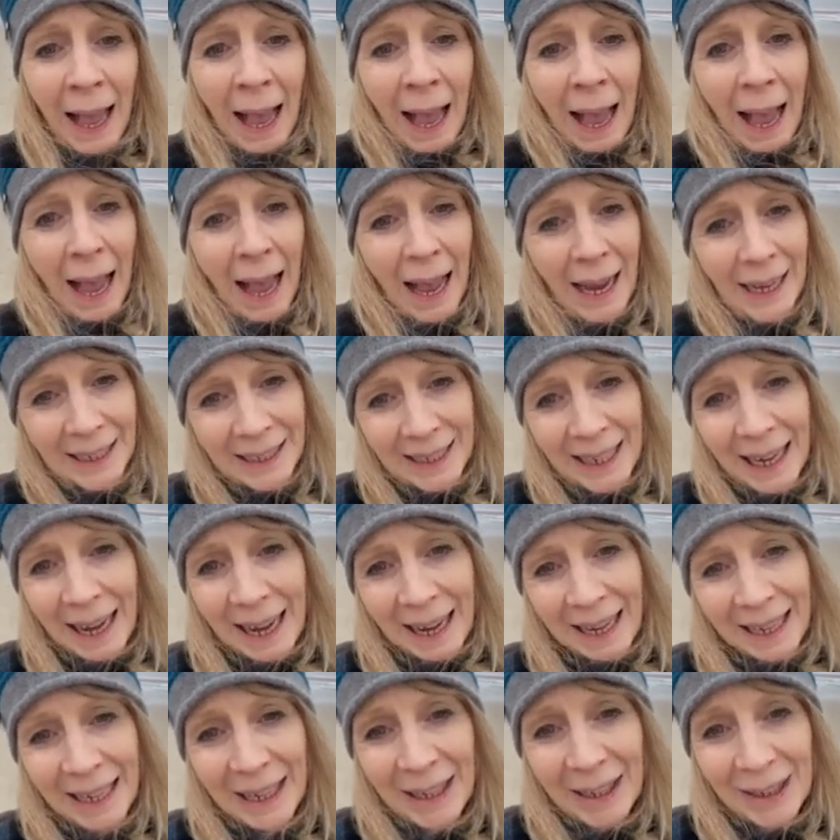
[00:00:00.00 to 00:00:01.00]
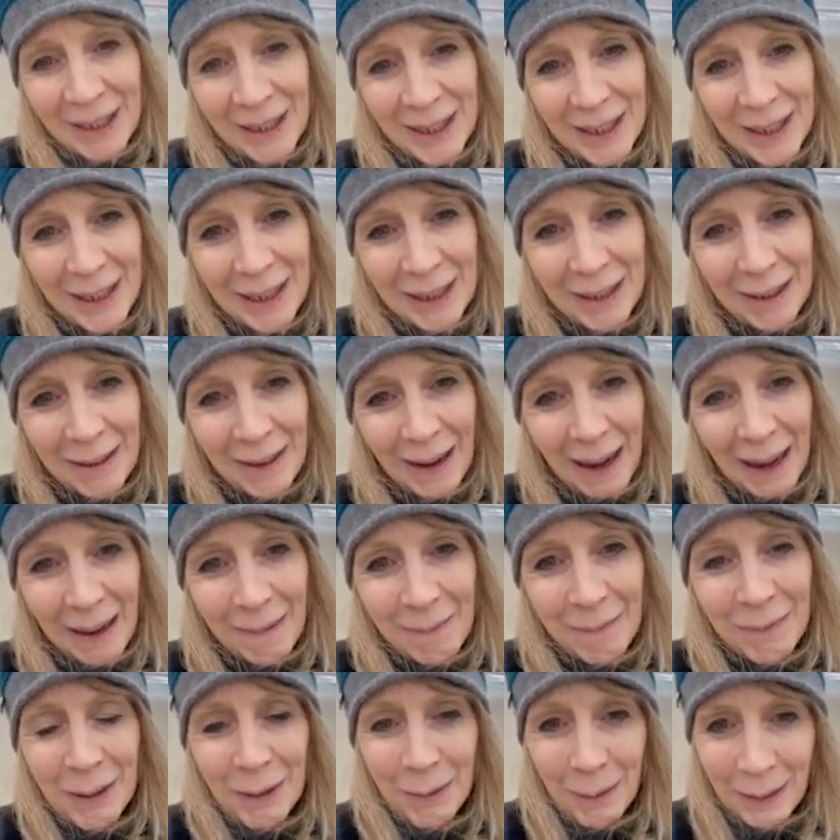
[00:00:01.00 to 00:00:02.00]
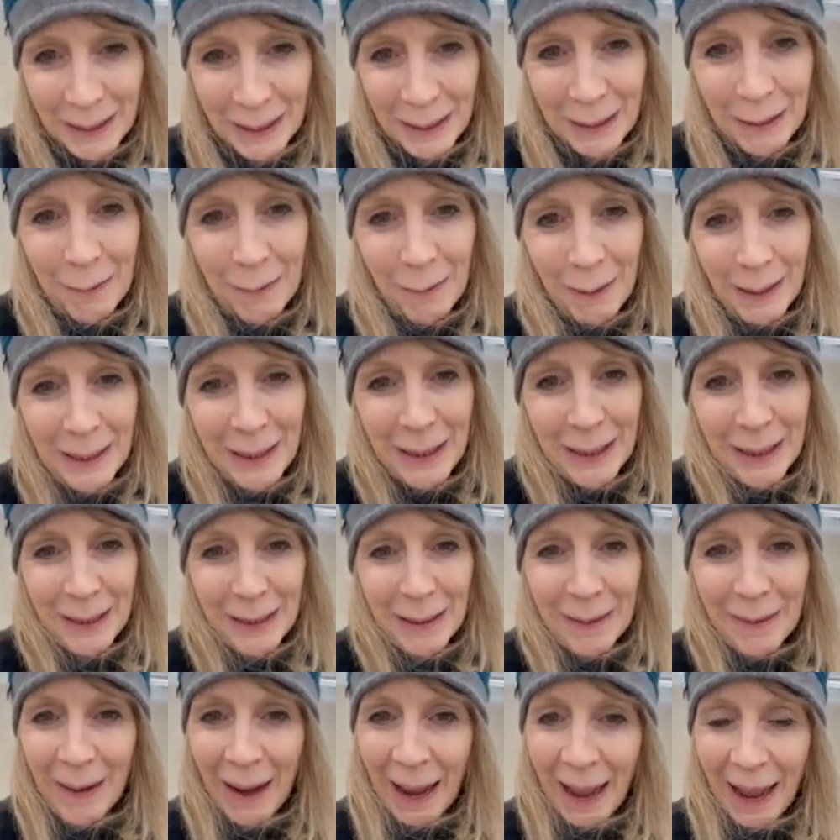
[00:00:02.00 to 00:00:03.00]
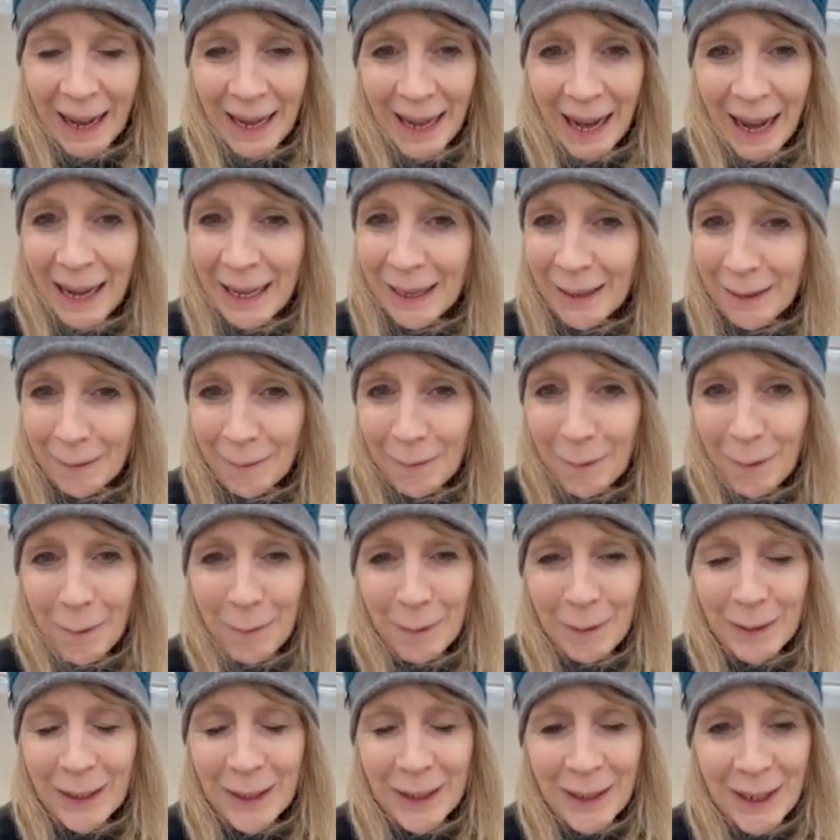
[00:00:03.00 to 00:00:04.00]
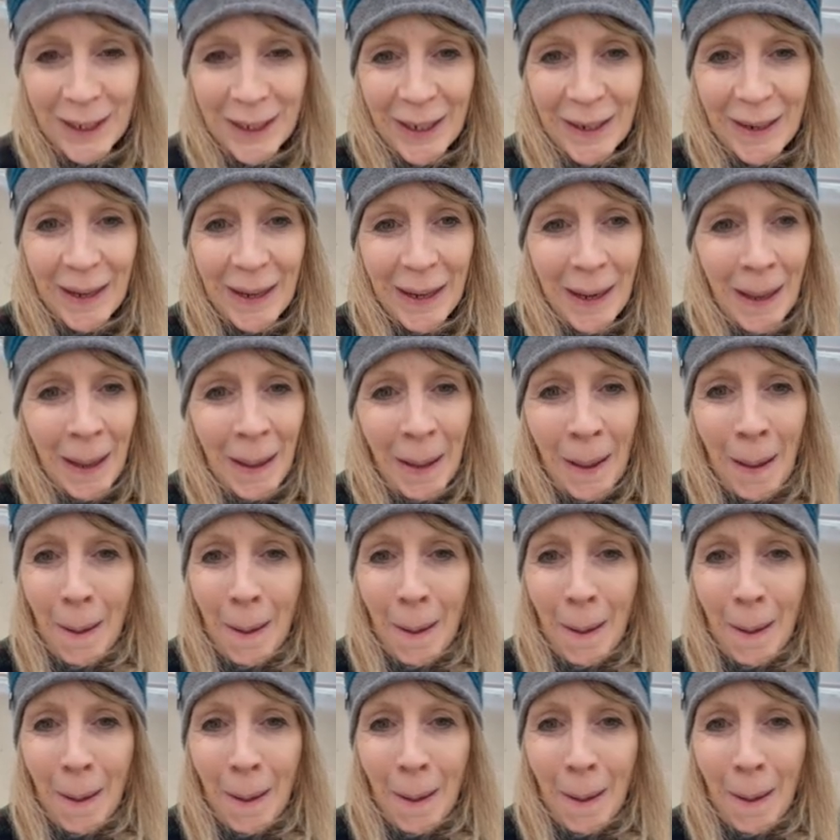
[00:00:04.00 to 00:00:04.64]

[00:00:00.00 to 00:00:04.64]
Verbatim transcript: And yeah, here's to um, 2022, and I look forward to sharing